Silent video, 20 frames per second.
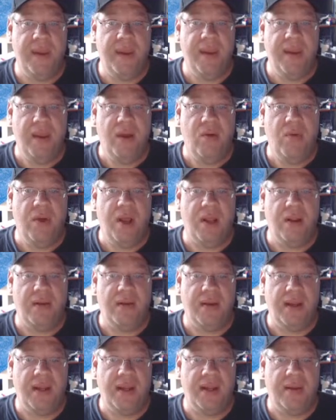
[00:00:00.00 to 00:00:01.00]
Well,
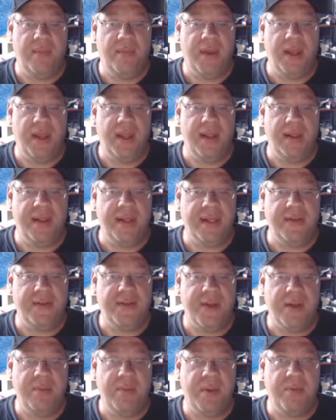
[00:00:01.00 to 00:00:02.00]
um, these
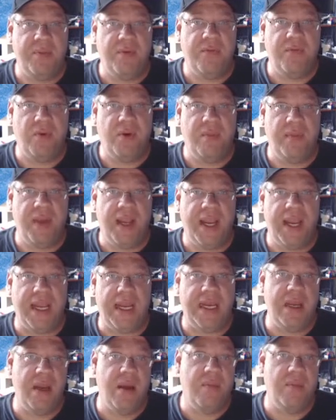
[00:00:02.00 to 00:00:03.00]
can be performed by
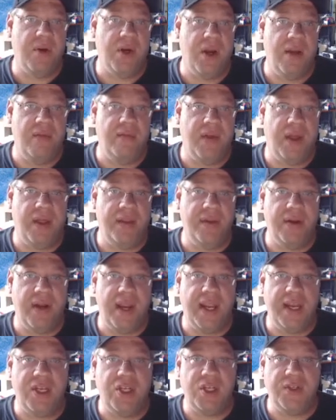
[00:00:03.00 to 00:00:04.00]
any number of other
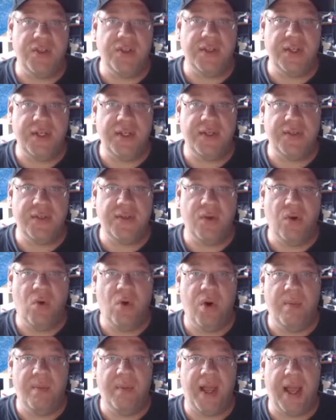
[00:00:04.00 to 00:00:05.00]
agencies
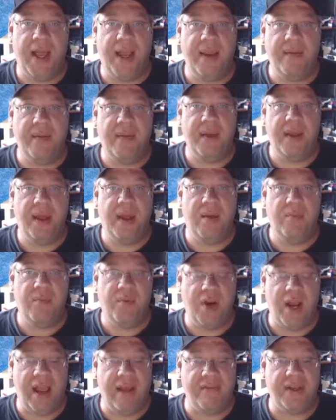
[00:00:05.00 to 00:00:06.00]
or by um,
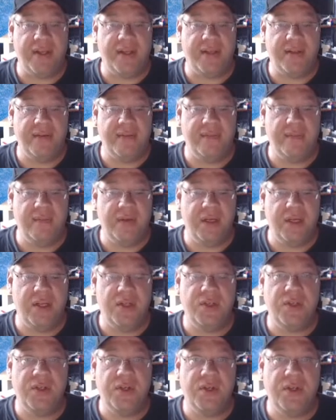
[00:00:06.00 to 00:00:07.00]
private
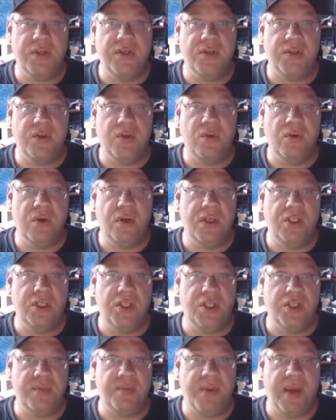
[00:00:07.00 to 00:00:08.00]
concerns or
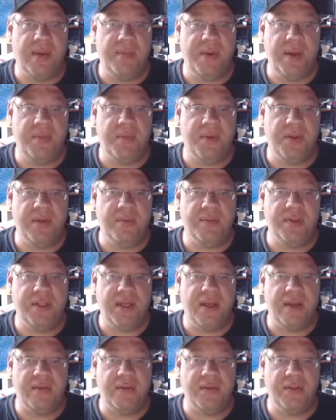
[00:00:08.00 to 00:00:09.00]
just by people
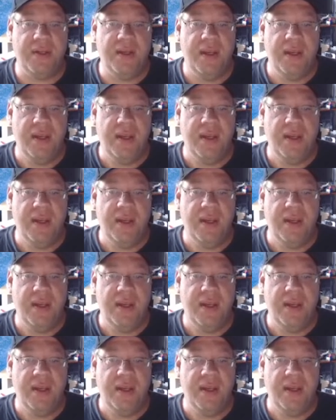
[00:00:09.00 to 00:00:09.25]
themselves.